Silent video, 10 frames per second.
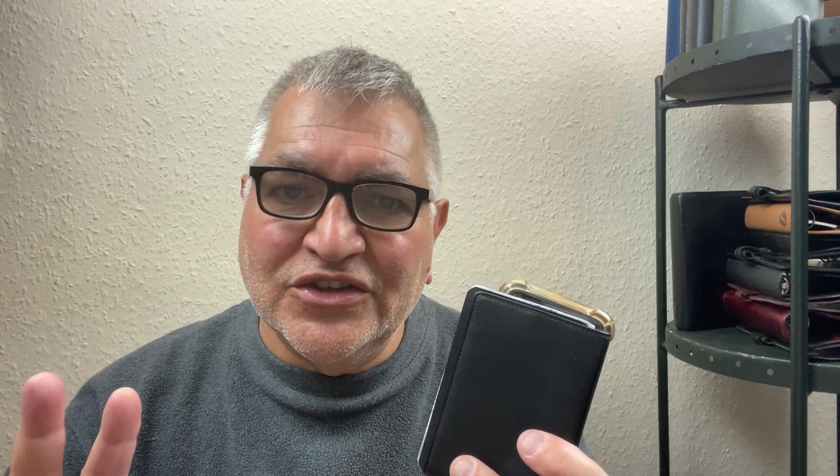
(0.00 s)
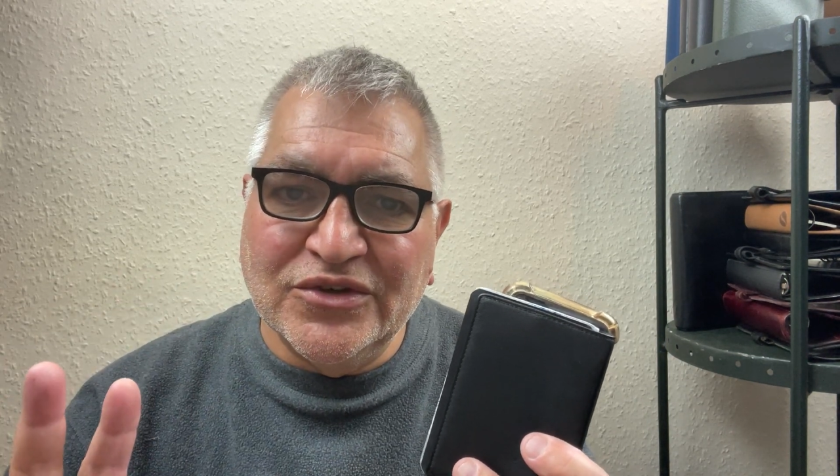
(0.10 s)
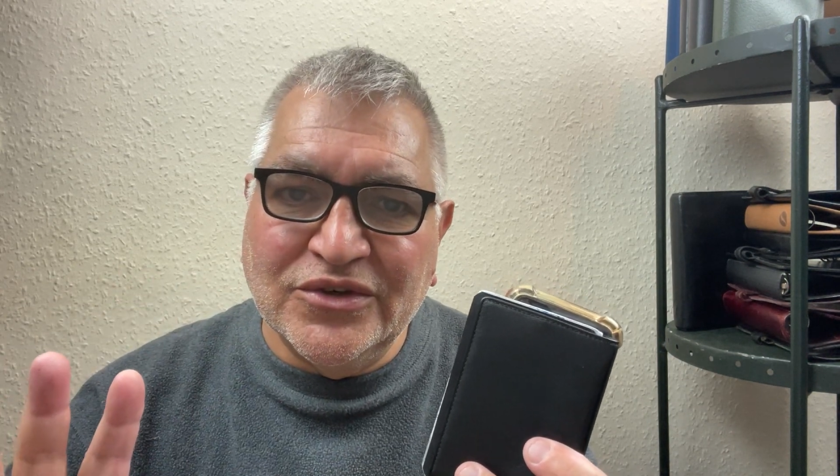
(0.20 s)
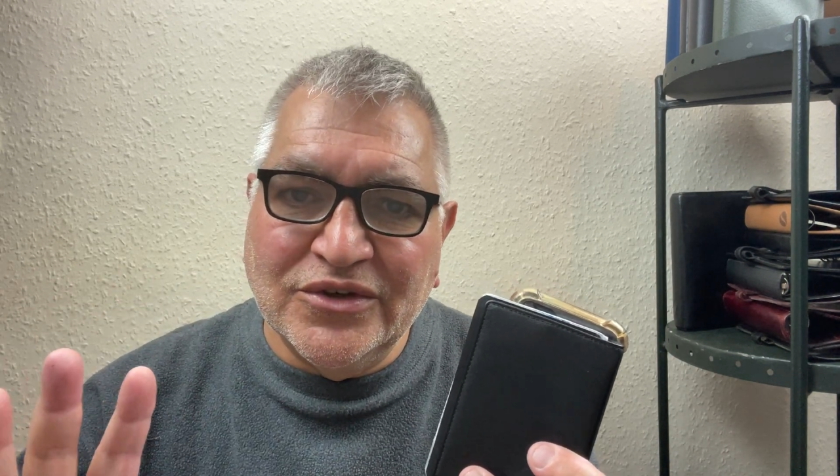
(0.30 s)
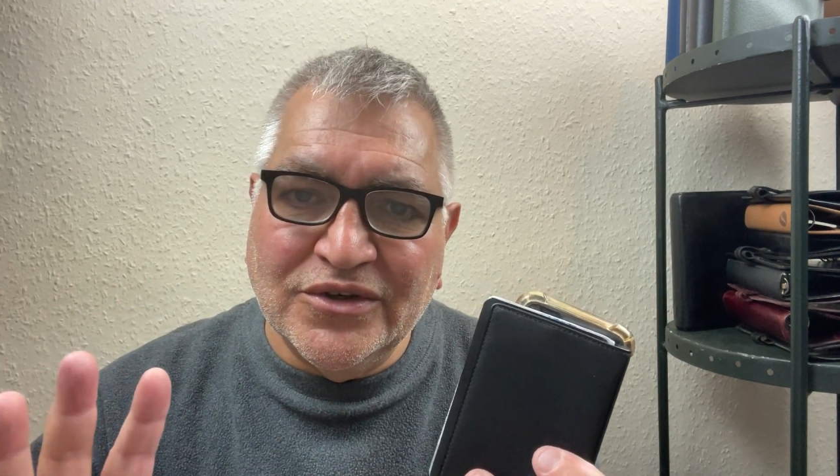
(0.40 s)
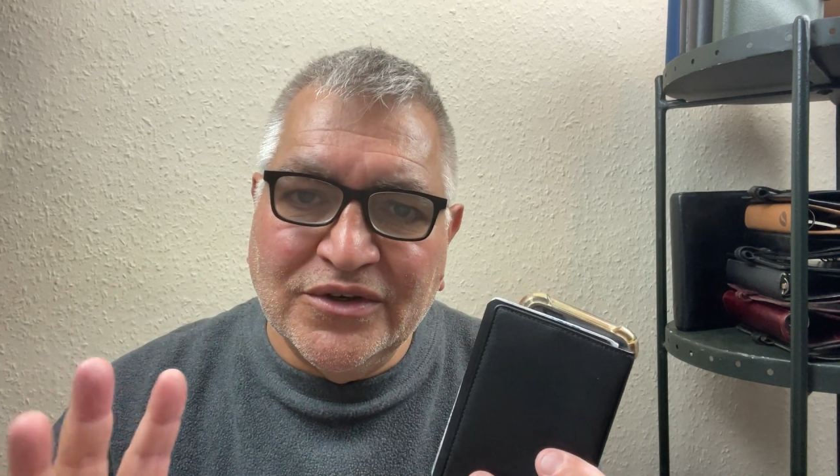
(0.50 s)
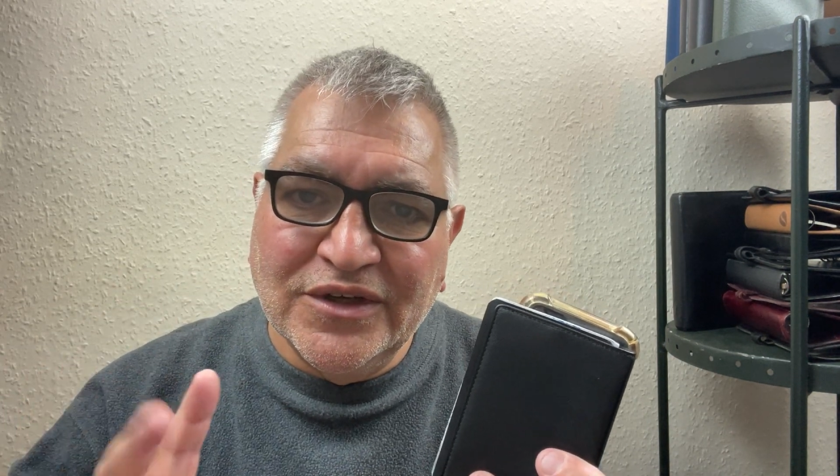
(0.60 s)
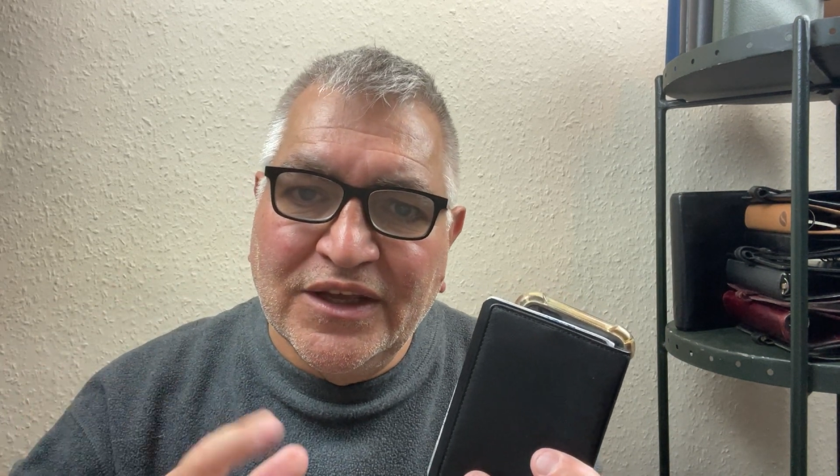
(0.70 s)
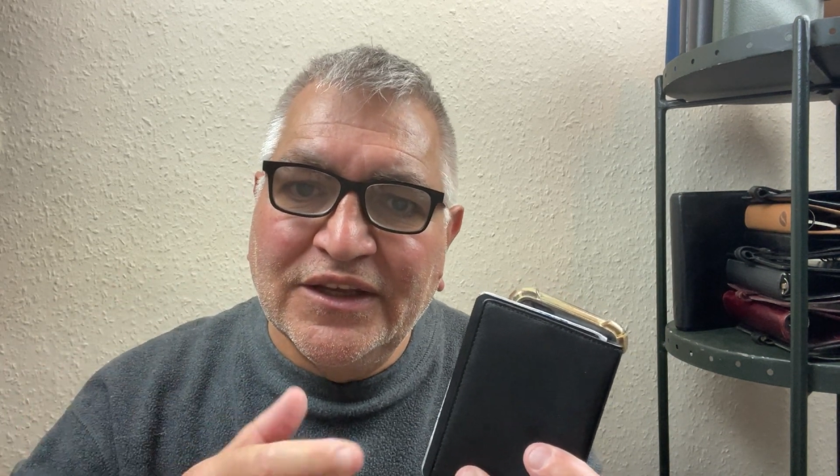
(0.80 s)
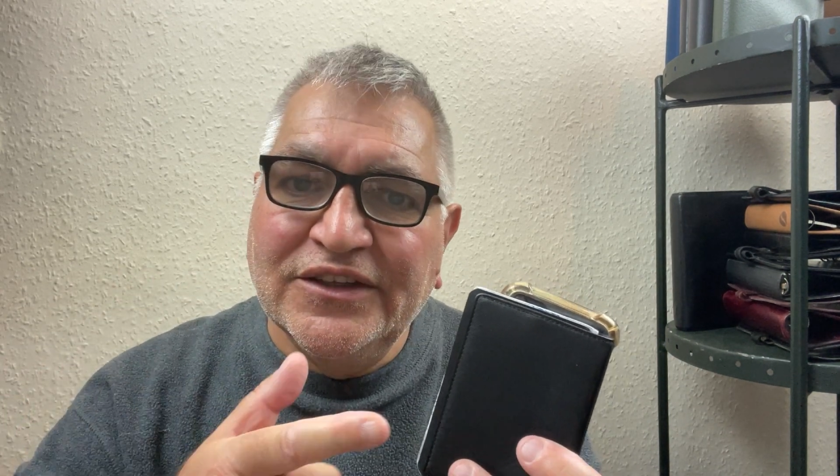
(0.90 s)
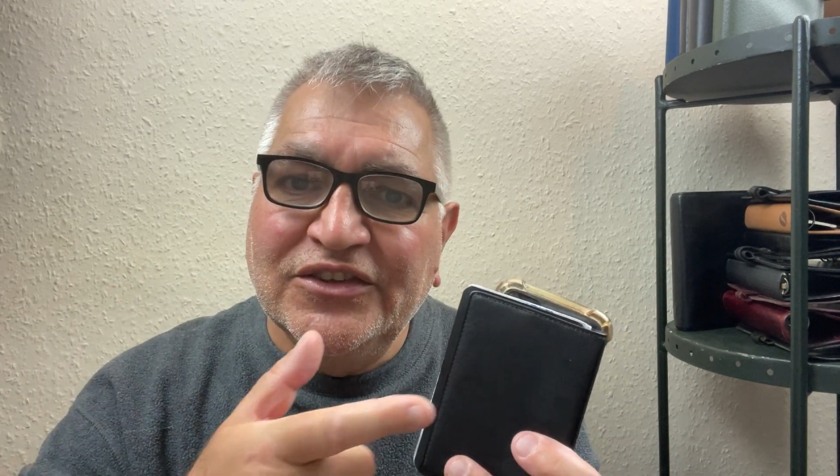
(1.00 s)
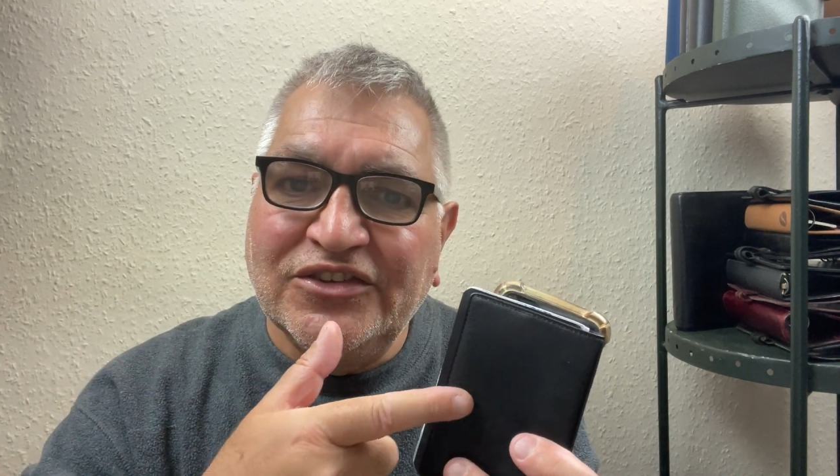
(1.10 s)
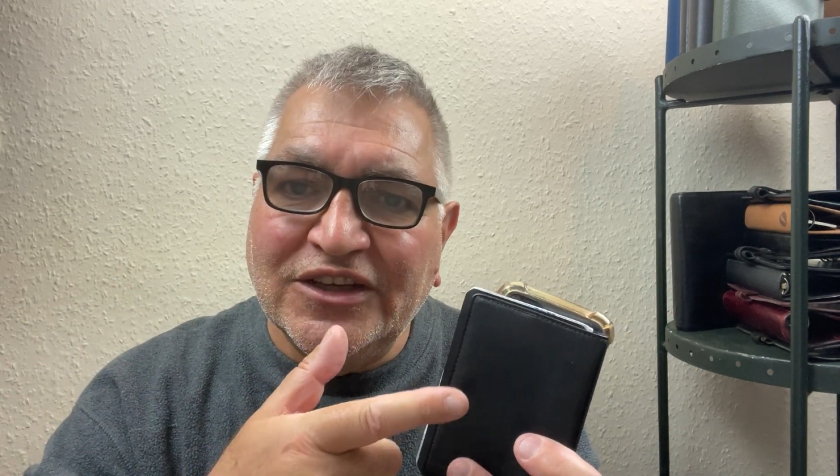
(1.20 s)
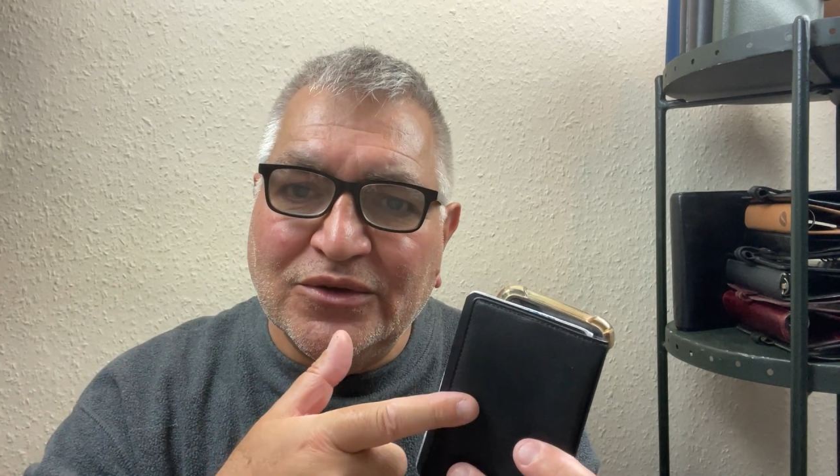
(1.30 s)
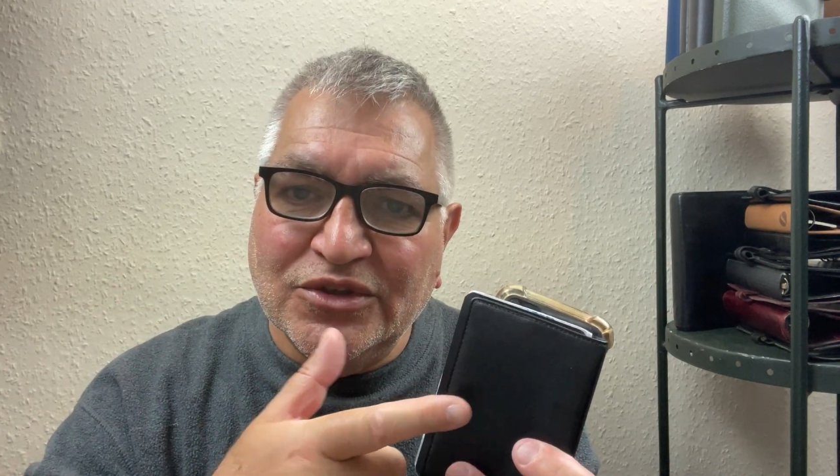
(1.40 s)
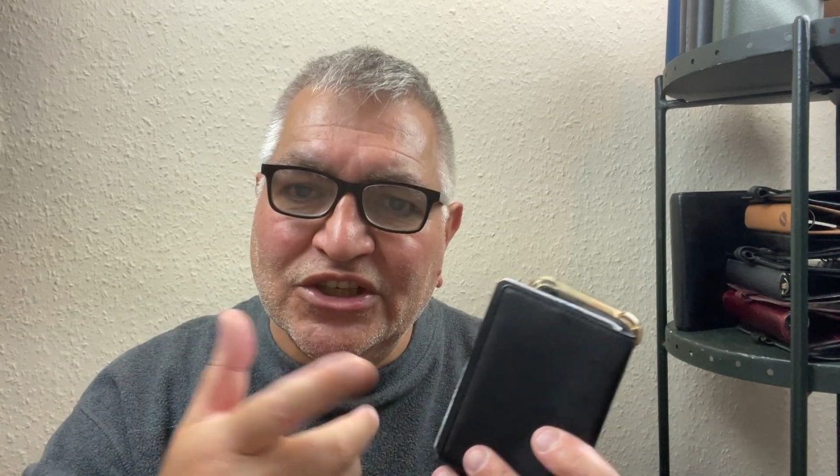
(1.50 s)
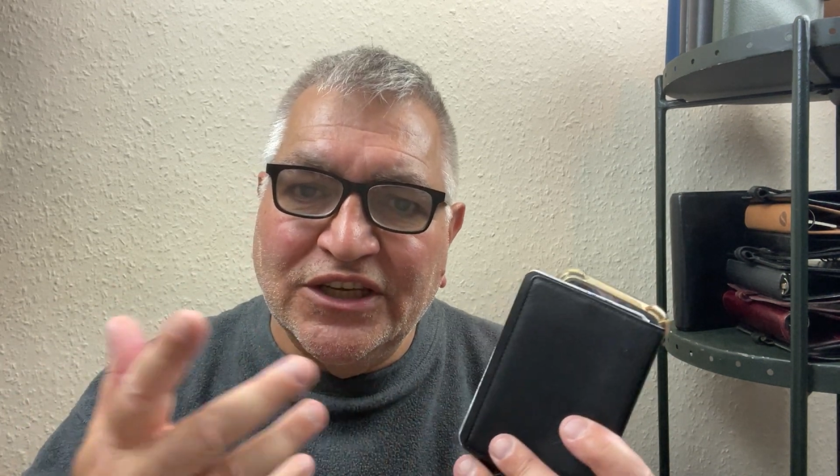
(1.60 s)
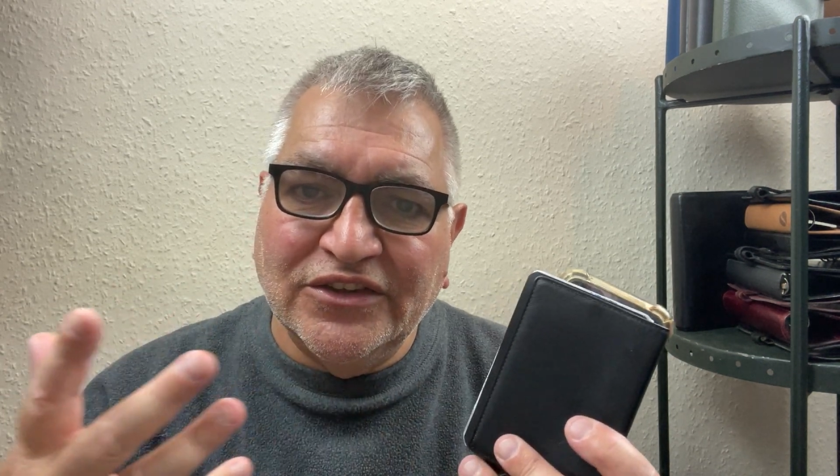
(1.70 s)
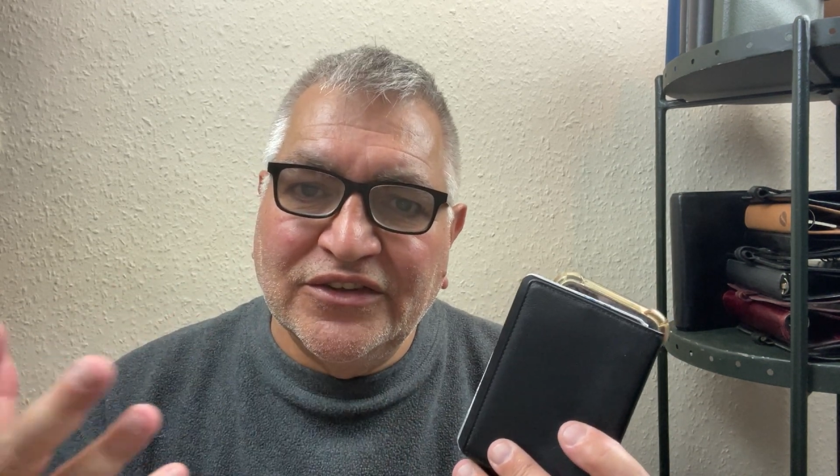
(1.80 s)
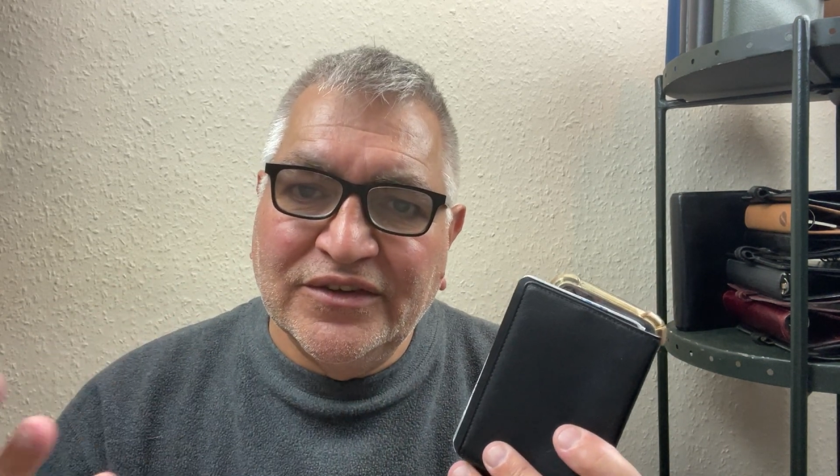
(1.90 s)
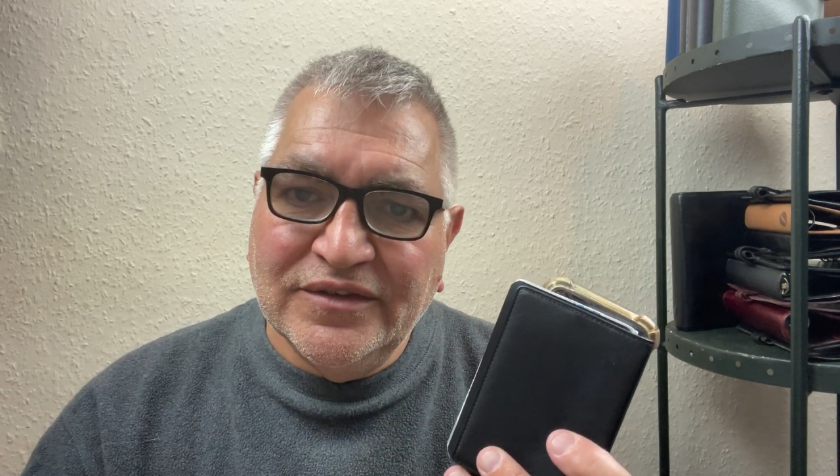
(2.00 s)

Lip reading: your single sheet